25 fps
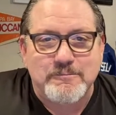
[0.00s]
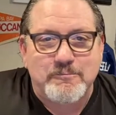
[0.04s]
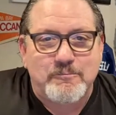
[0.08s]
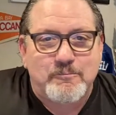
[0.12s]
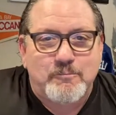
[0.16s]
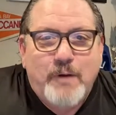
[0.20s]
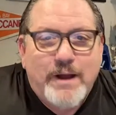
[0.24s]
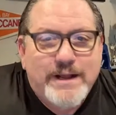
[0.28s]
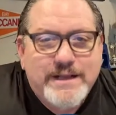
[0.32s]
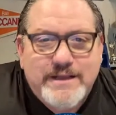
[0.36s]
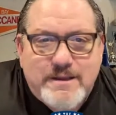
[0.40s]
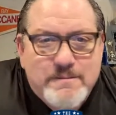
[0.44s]

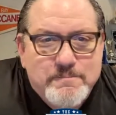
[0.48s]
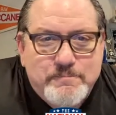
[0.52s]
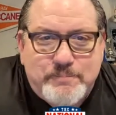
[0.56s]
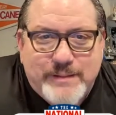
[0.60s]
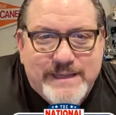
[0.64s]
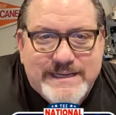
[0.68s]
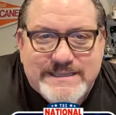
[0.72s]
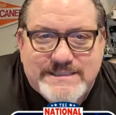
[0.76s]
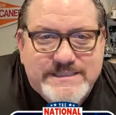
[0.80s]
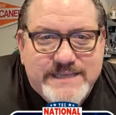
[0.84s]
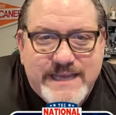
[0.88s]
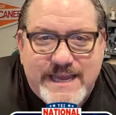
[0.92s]
What
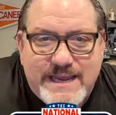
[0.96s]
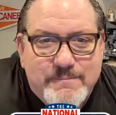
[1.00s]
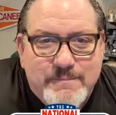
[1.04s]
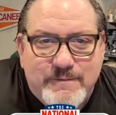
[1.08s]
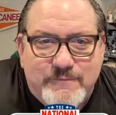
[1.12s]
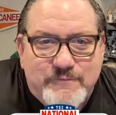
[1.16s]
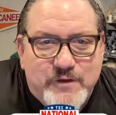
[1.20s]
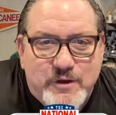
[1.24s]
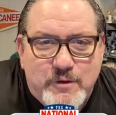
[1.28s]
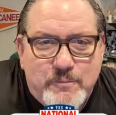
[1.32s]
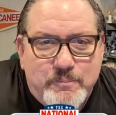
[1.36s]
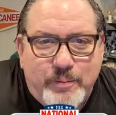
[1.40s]
complete team
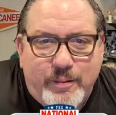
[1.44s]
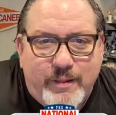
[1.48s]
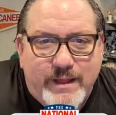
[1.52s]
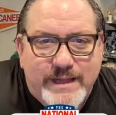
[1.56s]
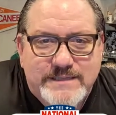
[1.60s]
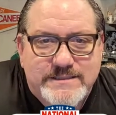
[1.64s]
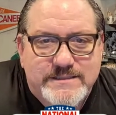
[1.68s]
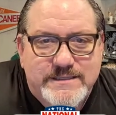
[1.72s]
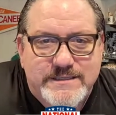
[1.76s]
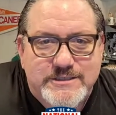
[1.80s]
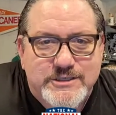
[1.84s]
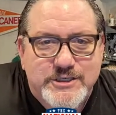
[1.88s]
have you
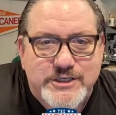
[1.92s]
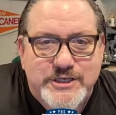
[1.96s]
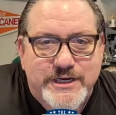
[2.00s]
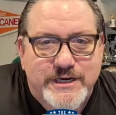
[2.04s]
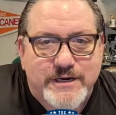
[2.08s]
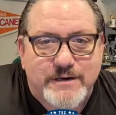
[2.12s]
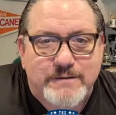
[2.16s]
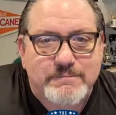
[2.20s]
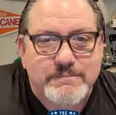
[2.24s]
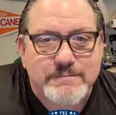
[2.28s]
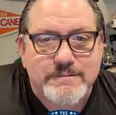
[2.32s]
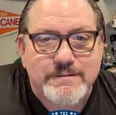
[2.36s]
played this
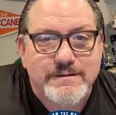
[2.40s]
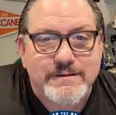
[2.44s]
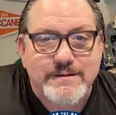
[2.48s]
year?